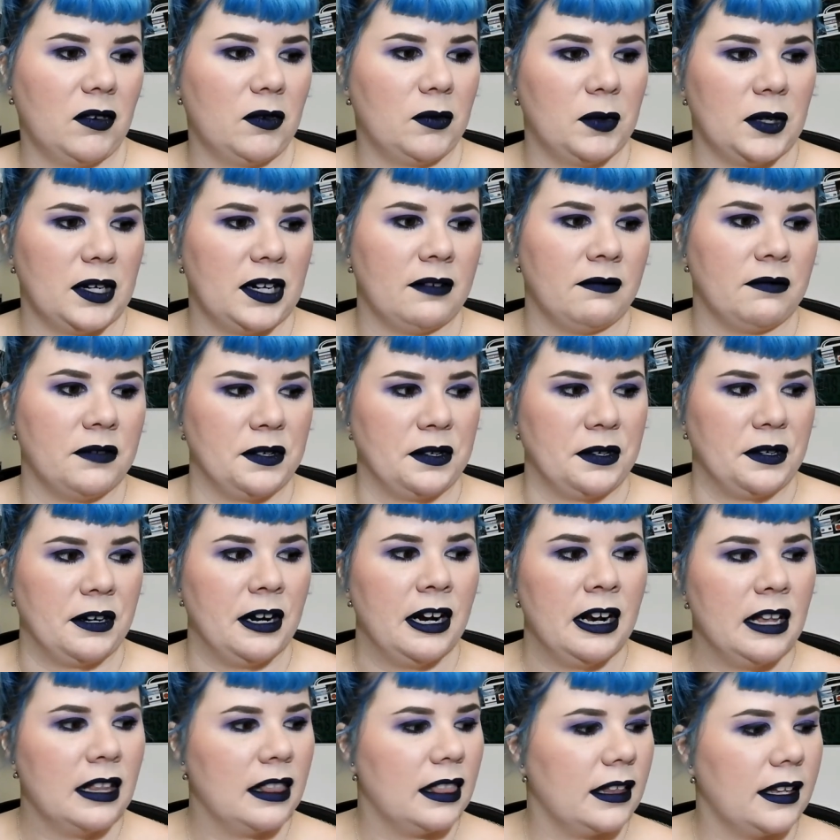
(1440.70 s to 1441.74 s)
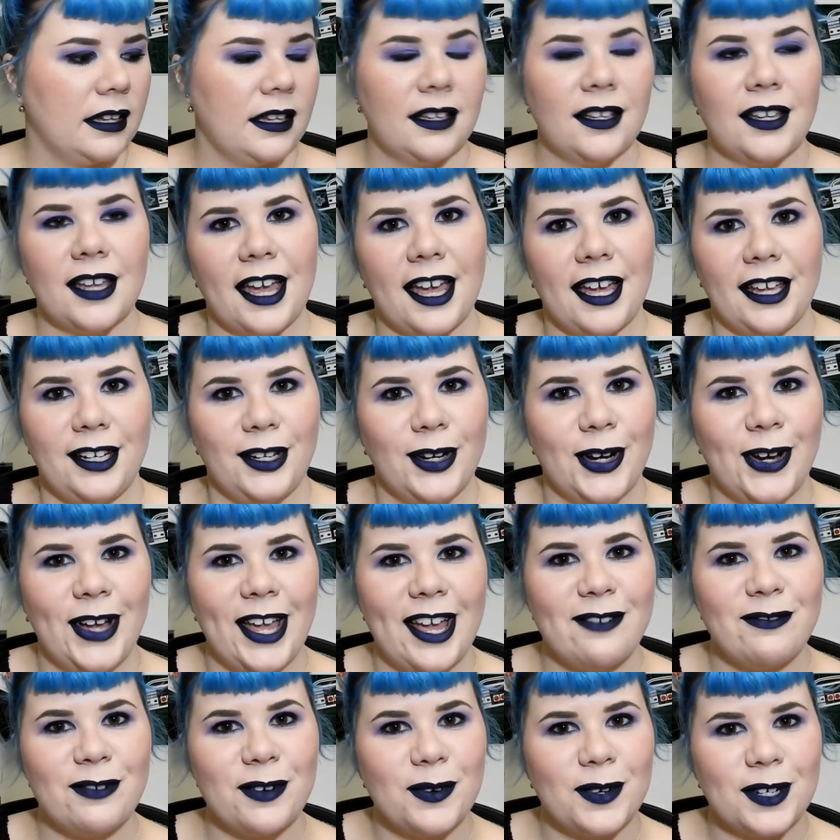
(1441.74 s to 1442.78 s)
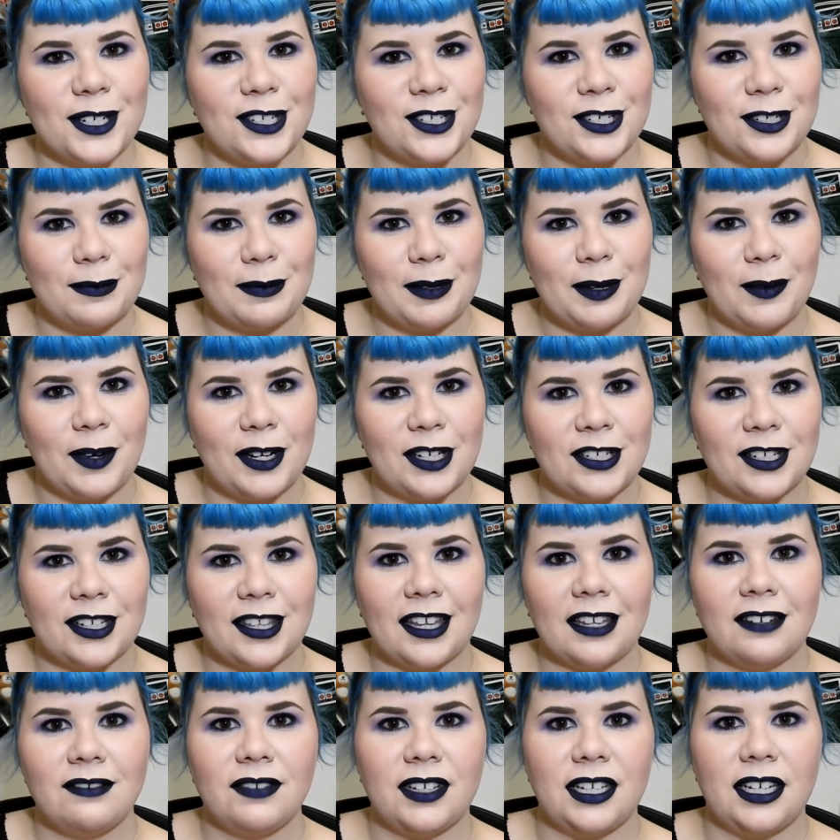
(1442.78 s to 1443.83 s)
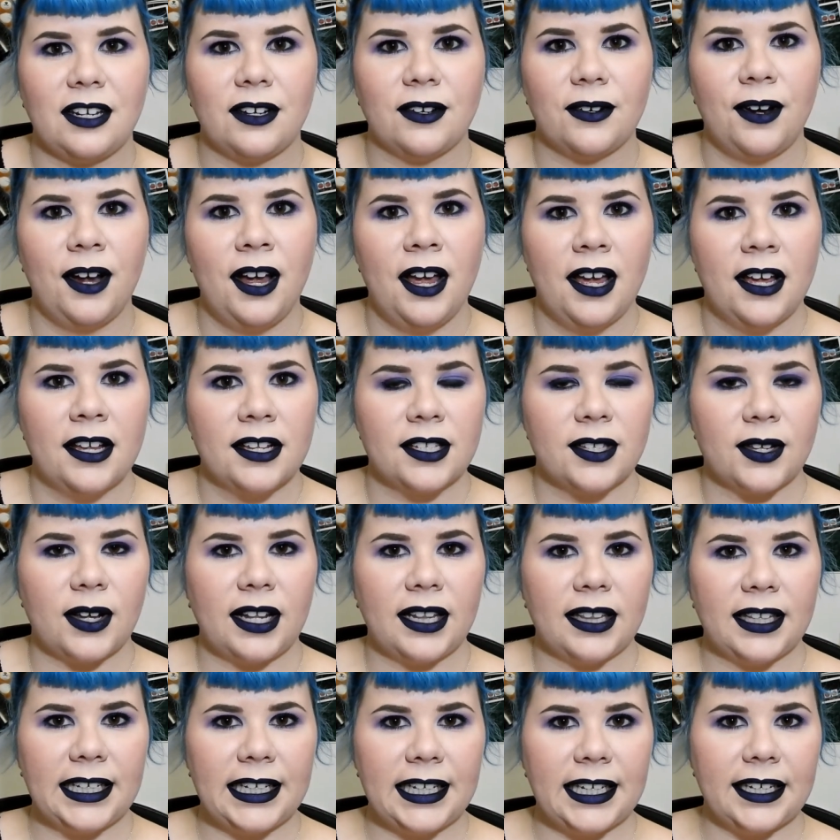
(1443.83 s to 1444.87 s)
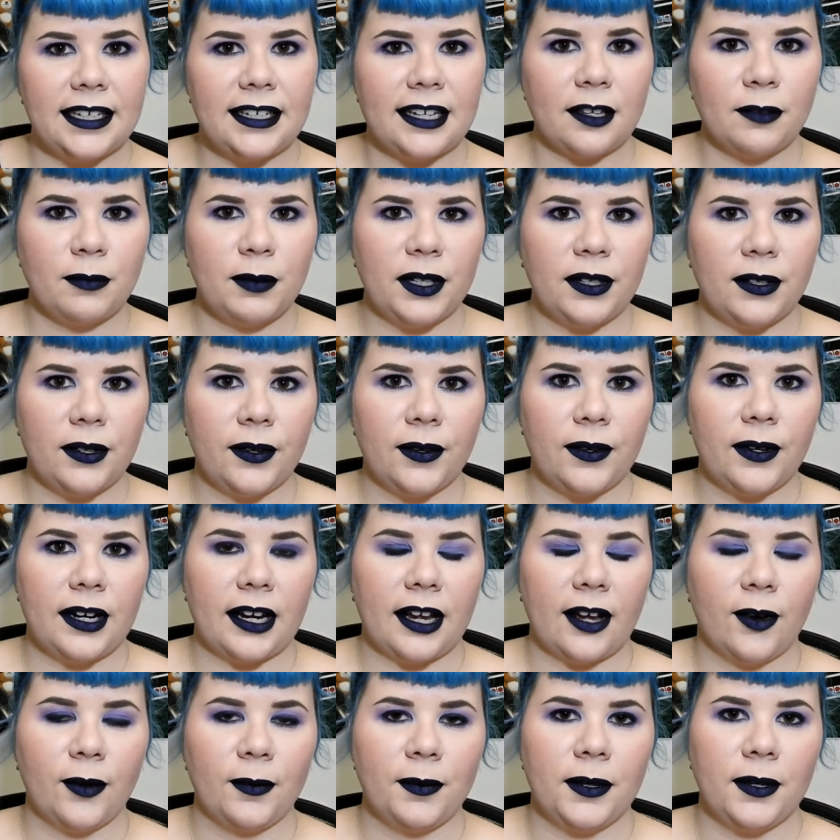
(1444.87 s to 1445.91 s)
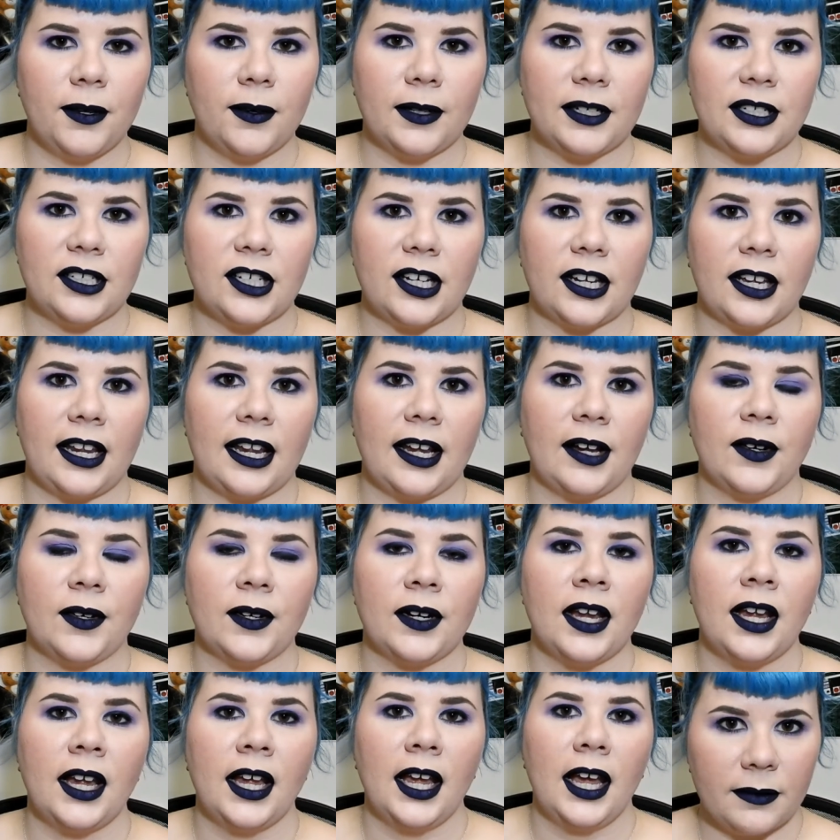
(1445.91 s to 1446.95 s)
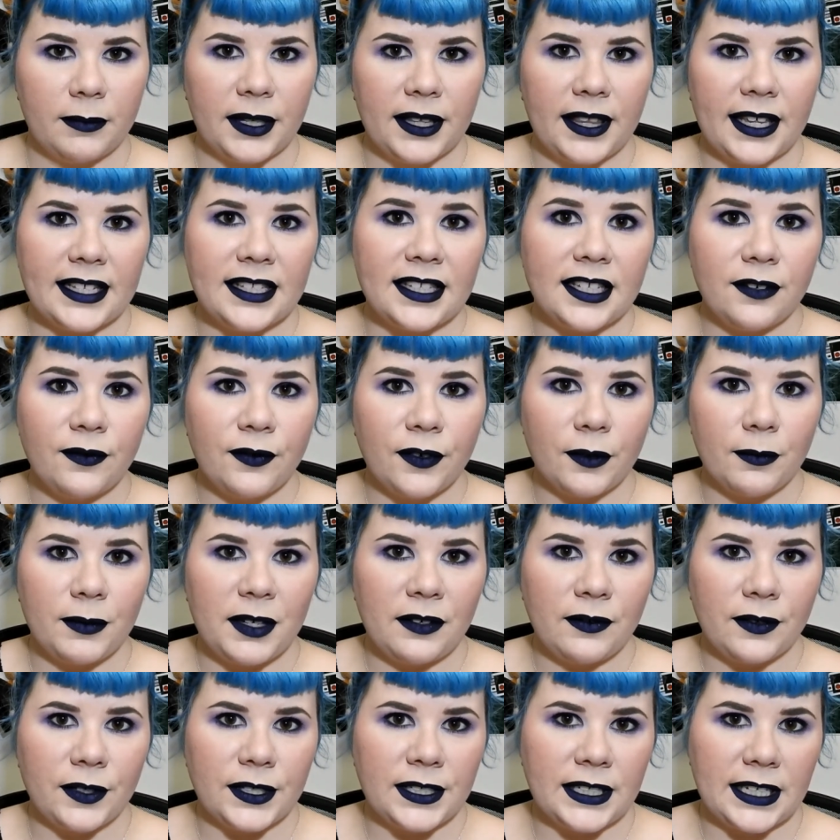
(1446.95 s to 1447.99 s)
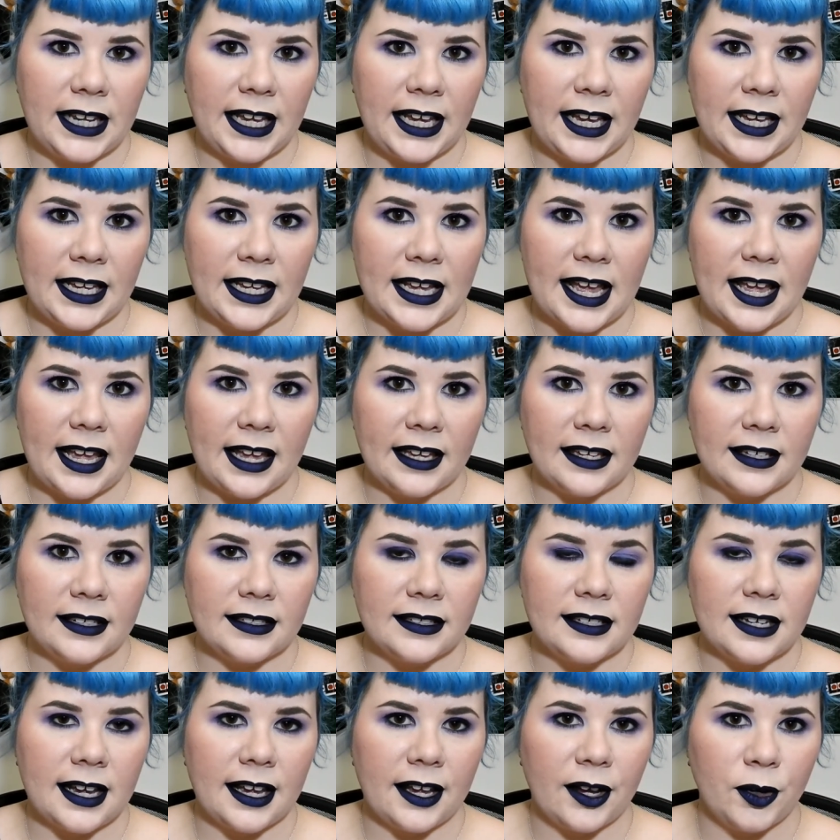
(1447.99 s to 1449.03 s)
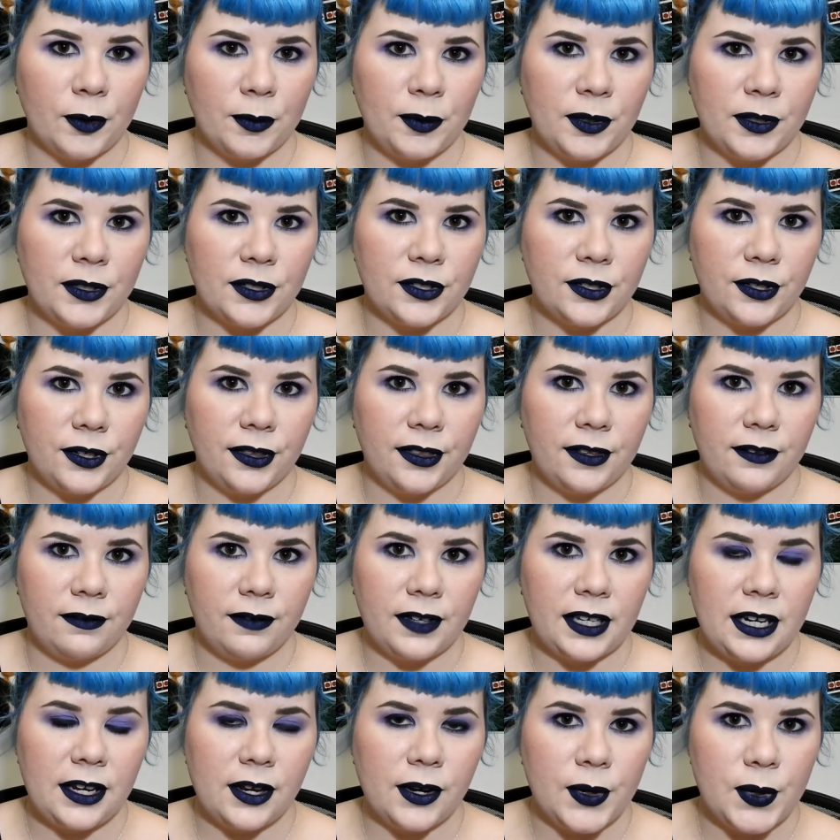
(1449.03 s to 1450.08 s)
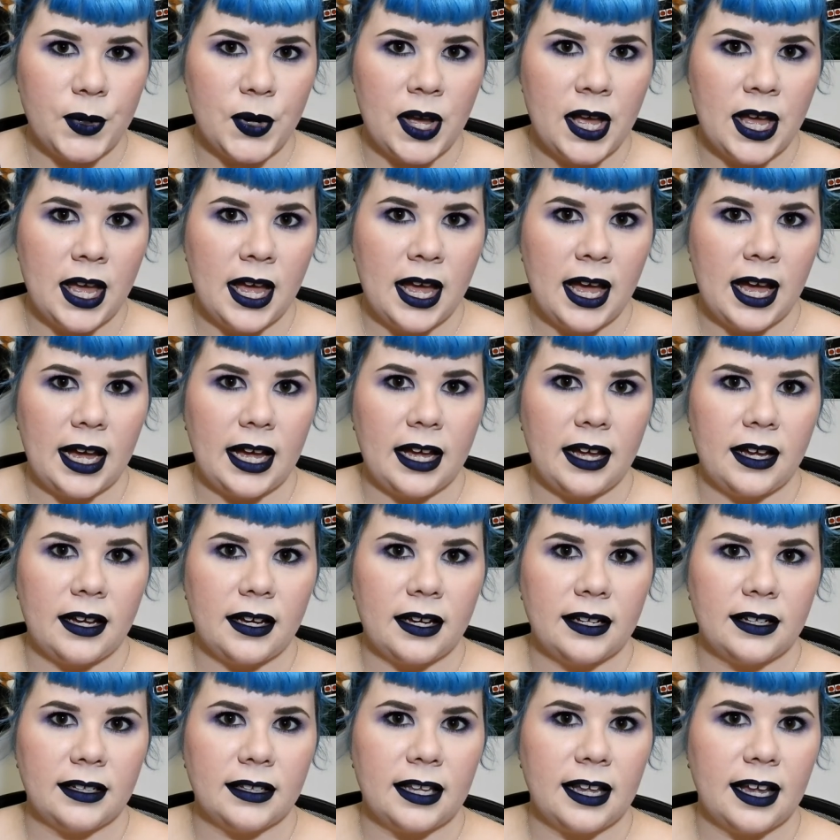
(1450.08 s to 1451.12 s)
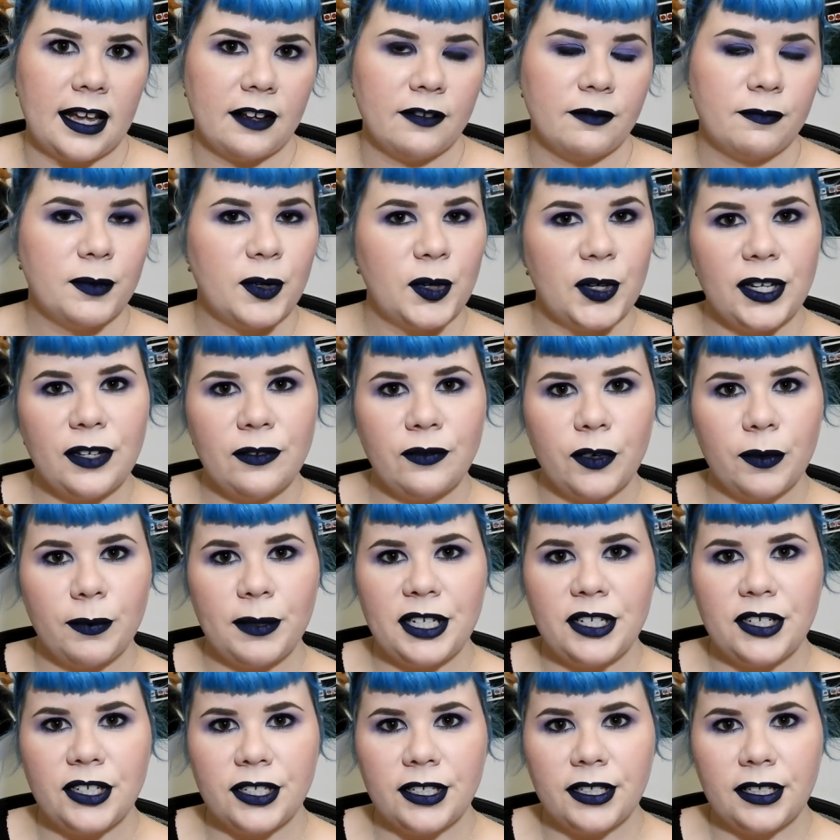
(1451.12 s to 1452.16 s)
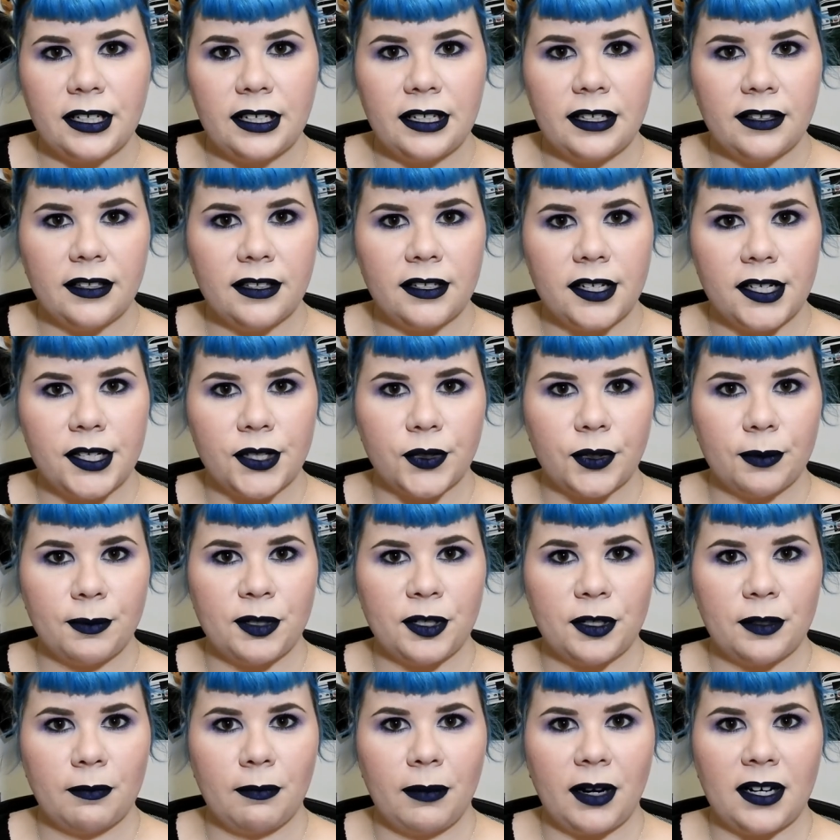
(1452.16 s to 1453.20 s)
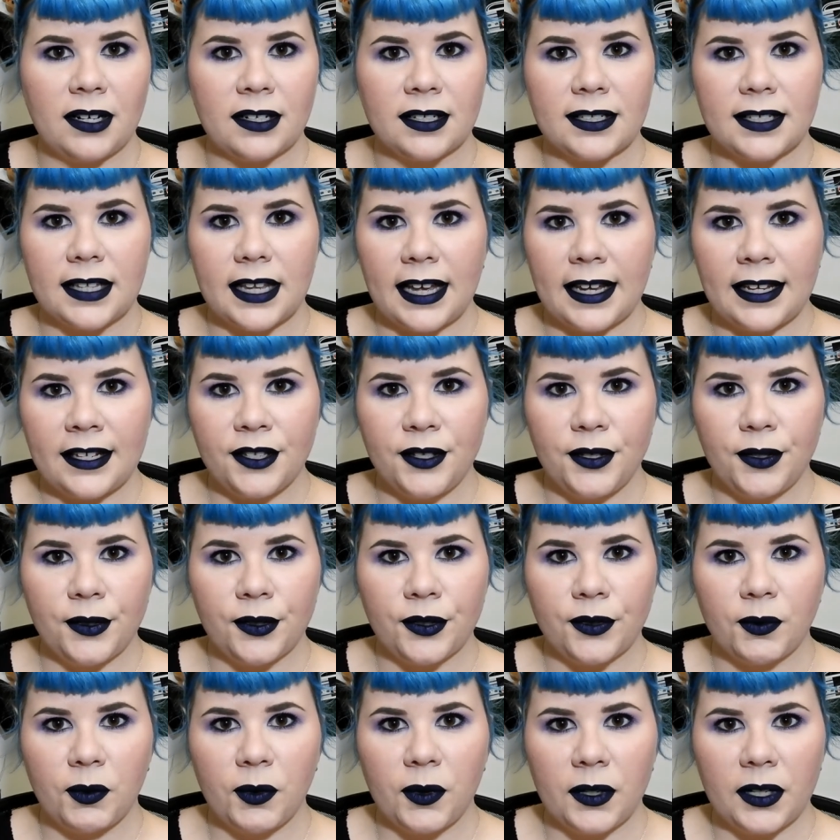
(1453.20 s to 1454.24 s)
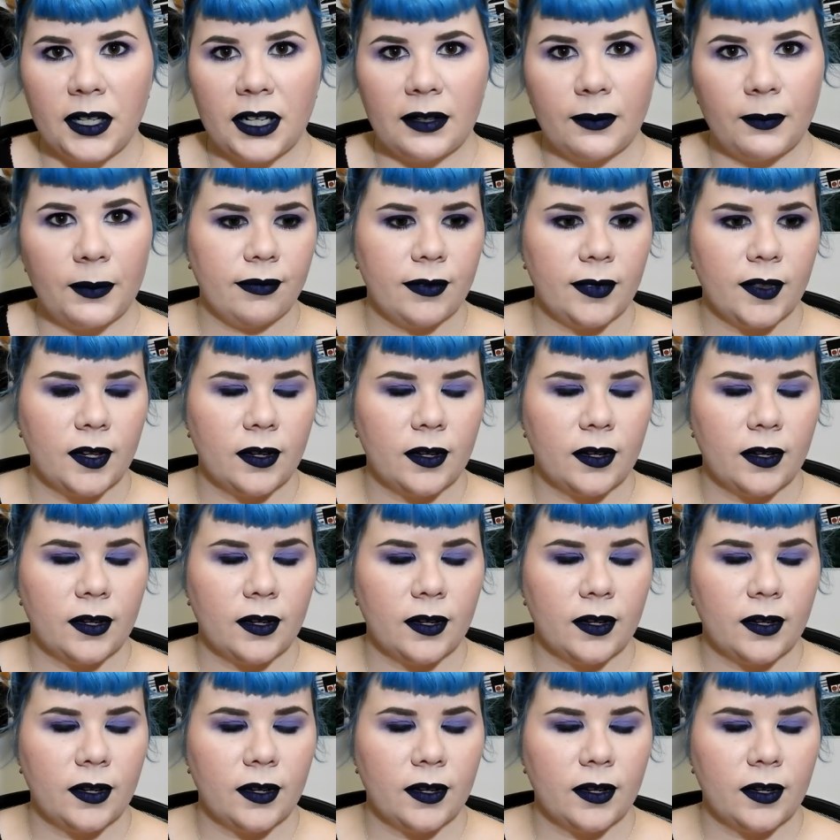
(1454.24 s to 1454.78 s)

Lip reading: whatever, like everyone should be watching that video. So I'll link it down below and I hope you go and check it out. But that's it for me for today, and I hope you enjoyed the video. I'll have more information in the description box as usual